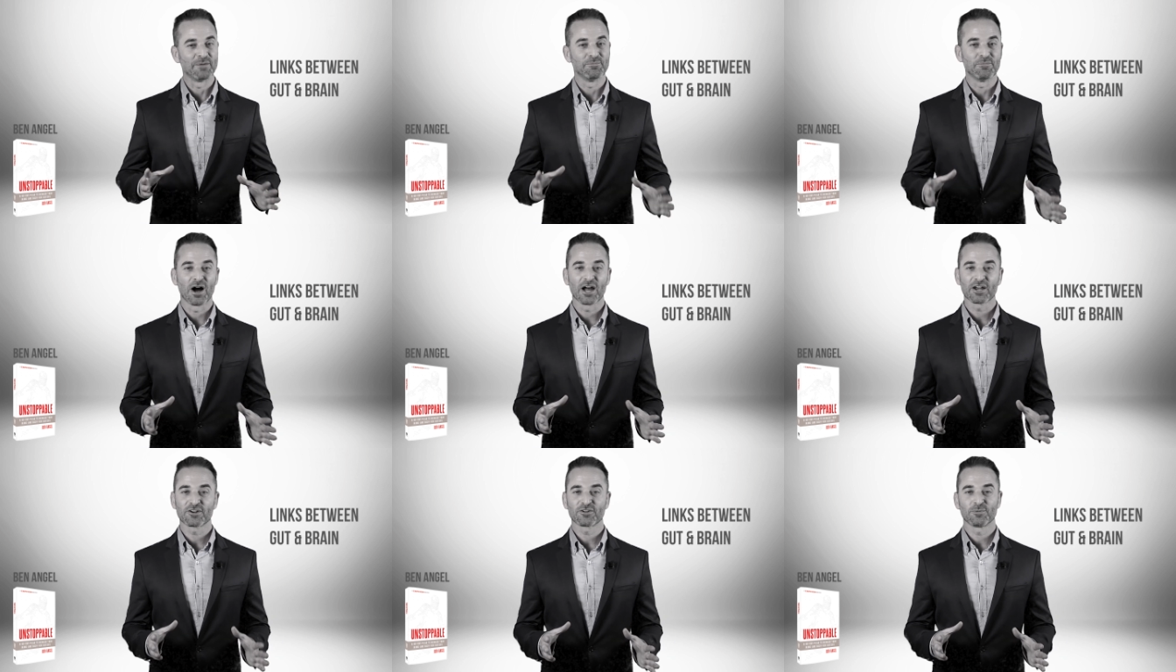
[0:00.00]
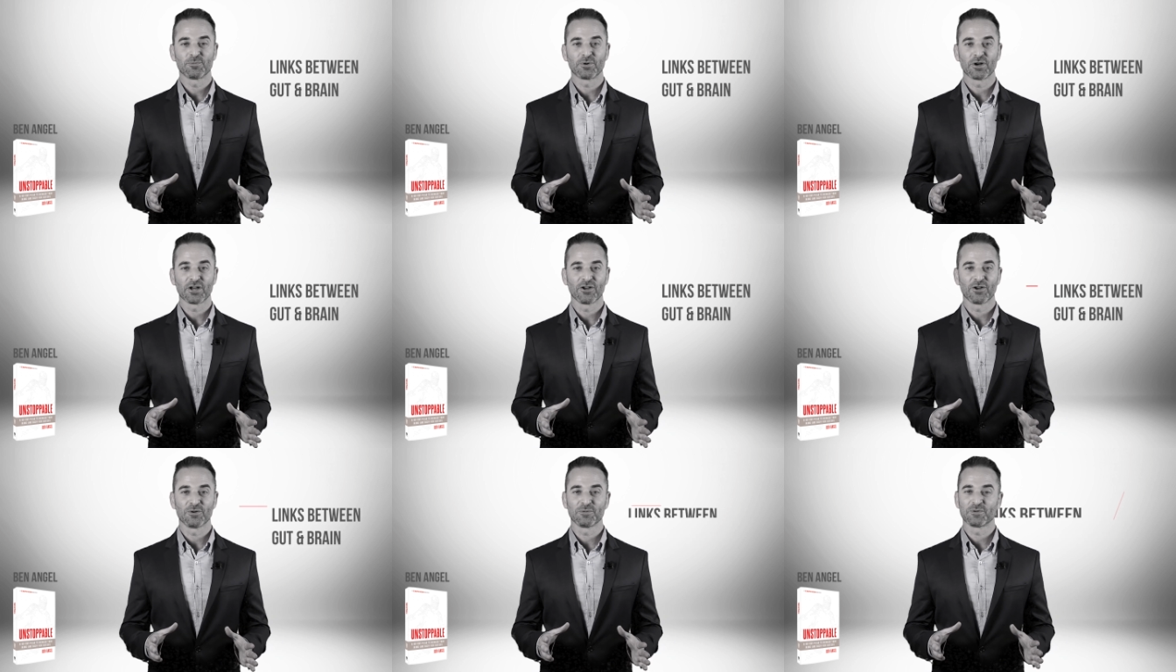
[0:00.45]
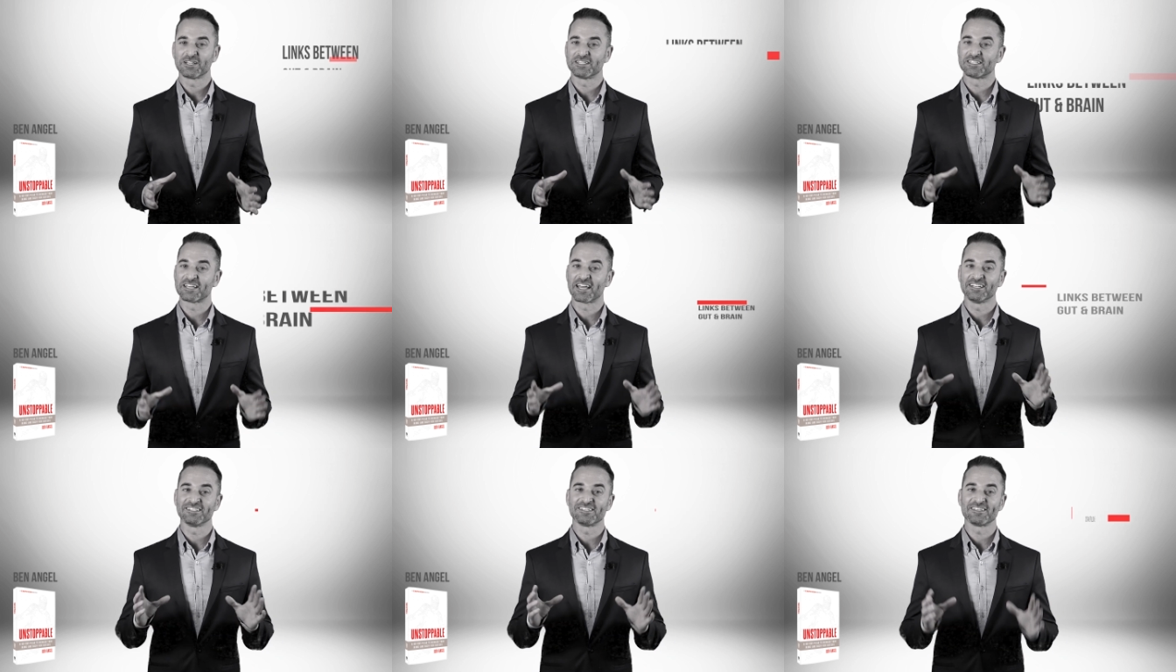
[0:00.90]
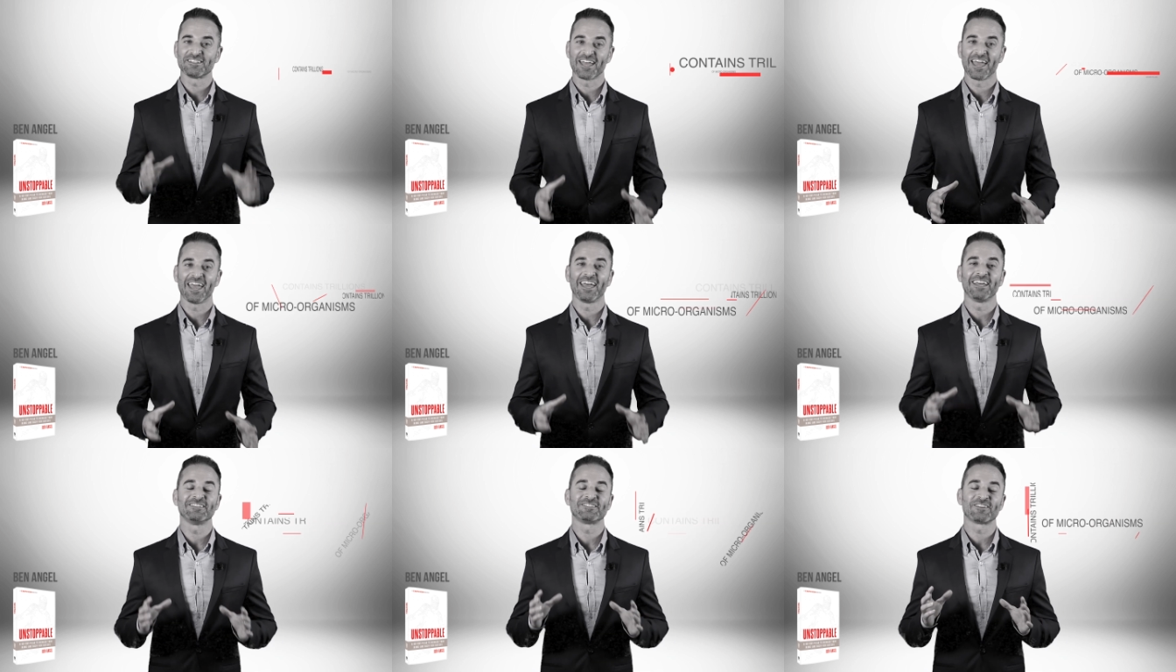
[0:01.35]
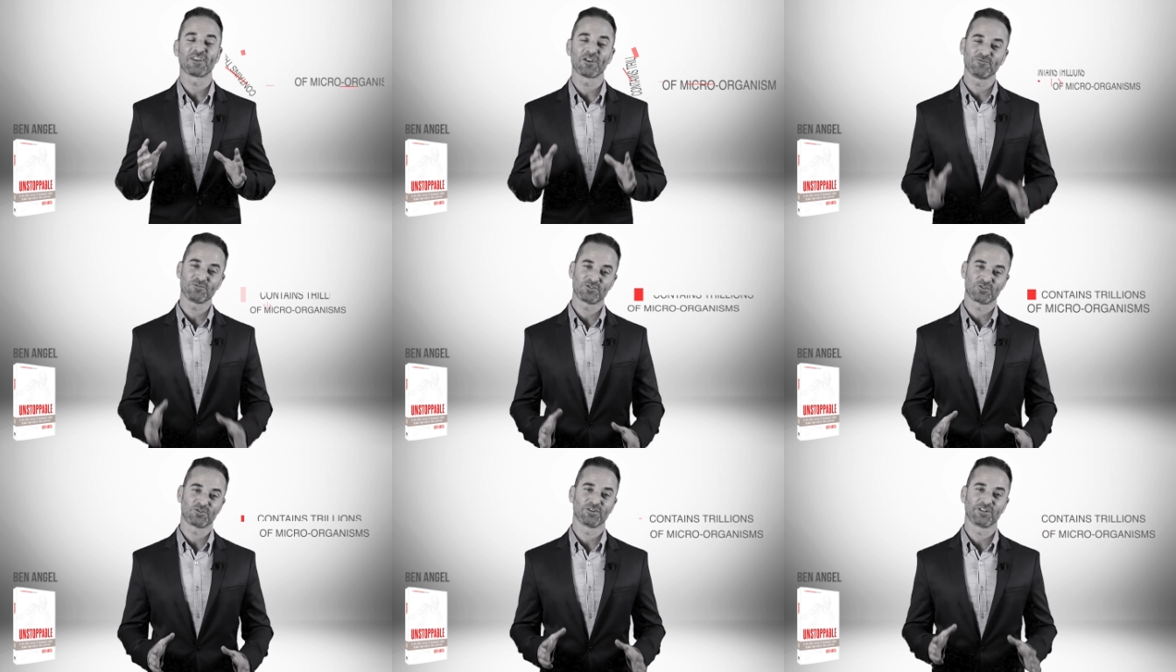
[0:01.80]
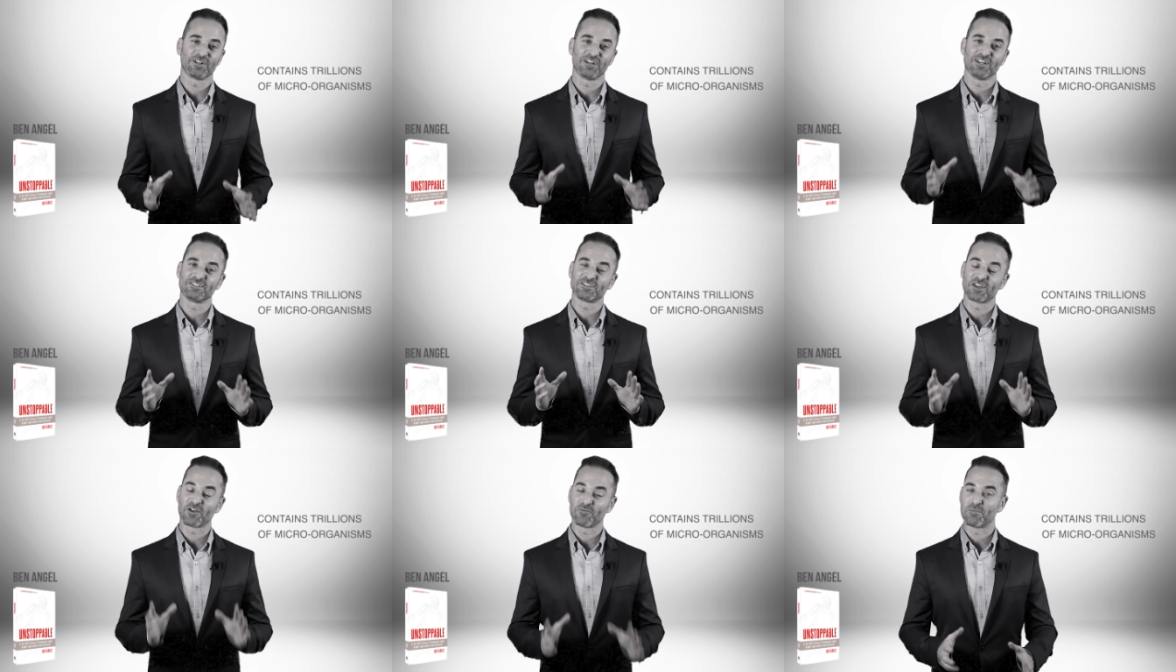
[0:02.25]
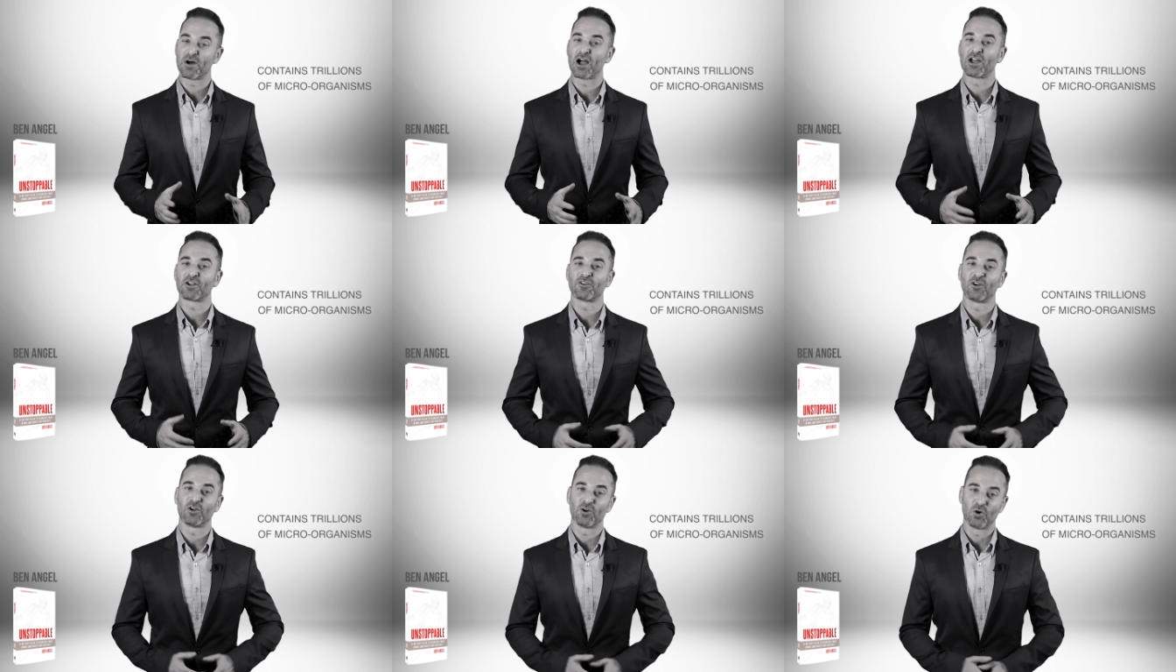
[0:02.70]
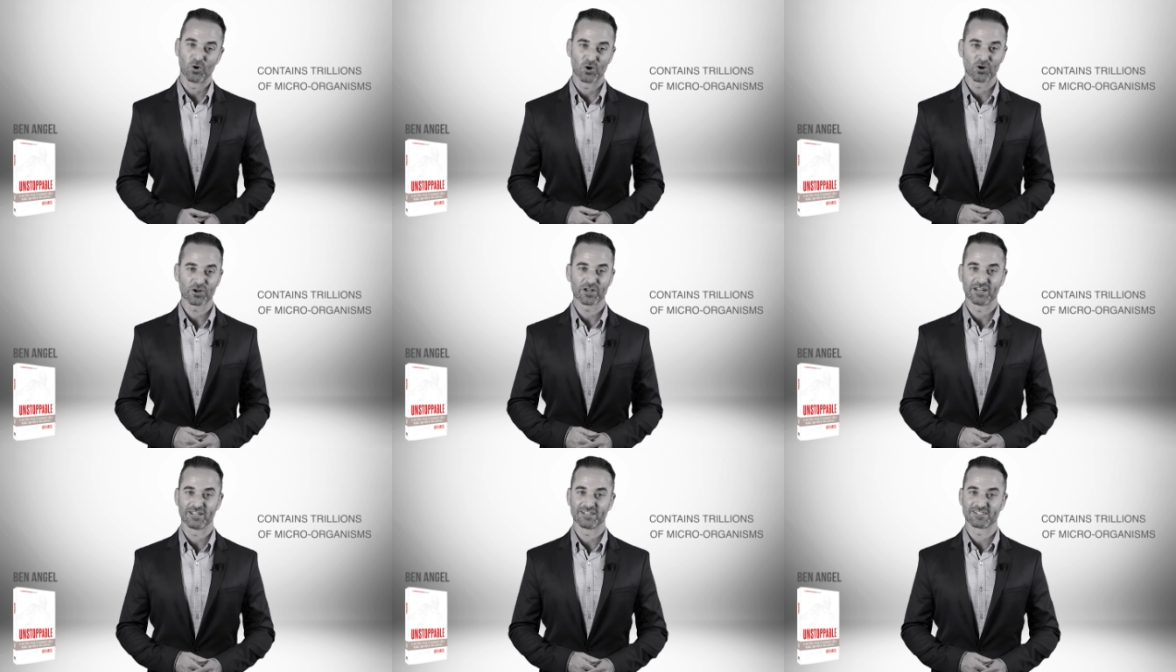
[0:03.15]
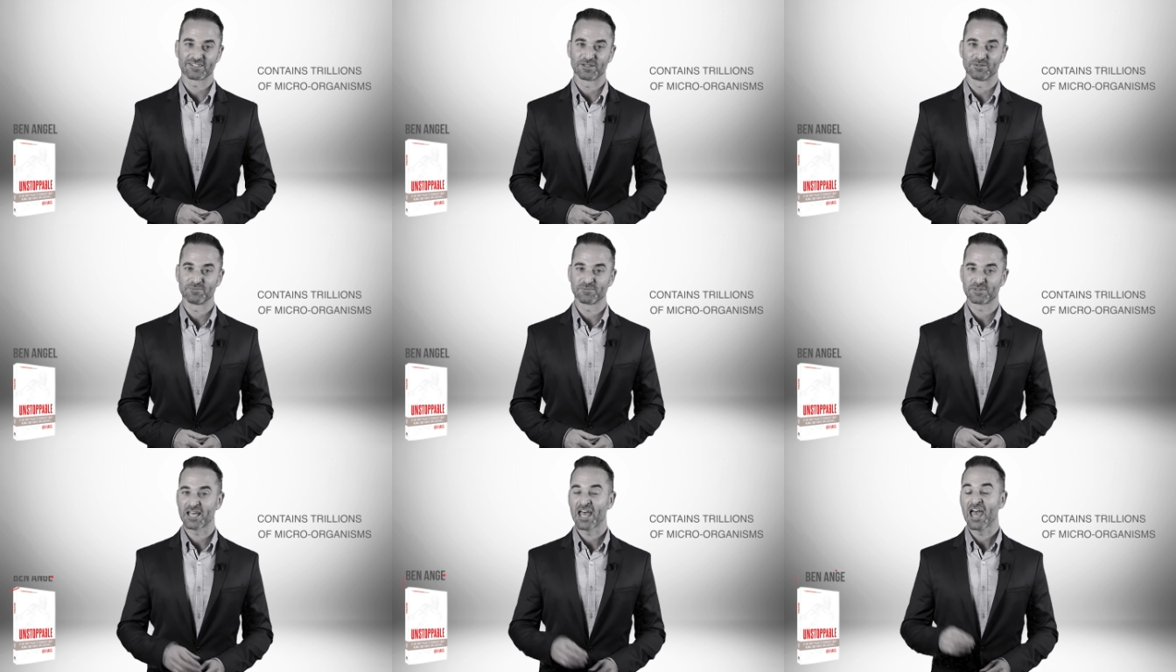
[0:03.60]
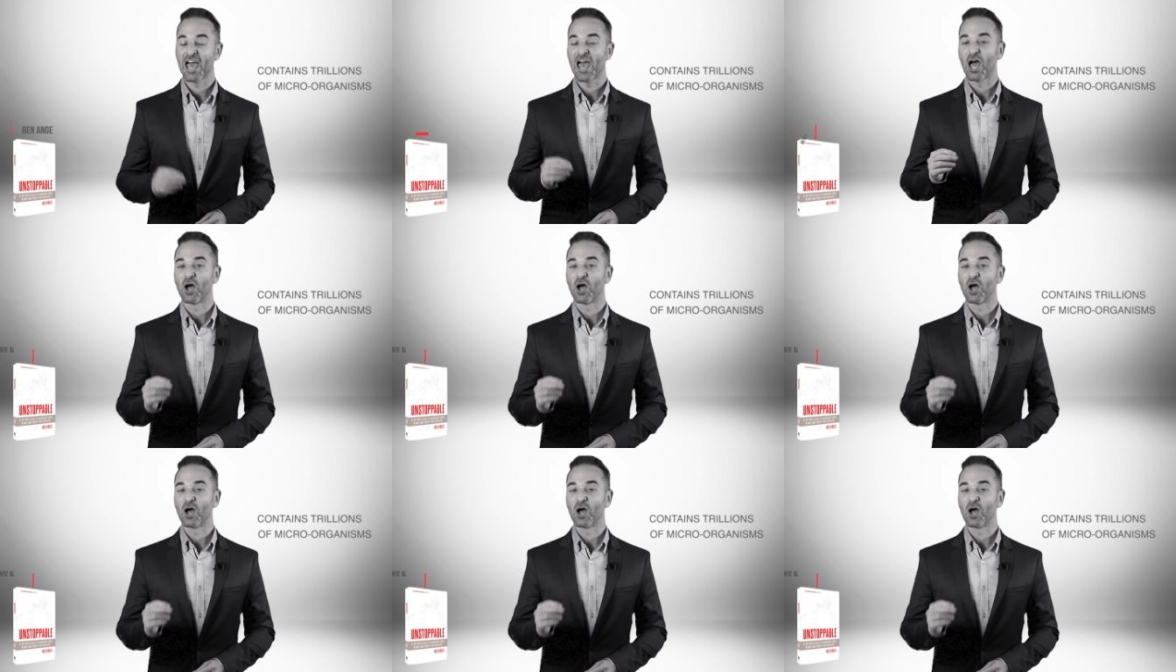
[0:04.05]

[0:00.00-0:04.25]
A microbiome contains tens of trillions of microorganisms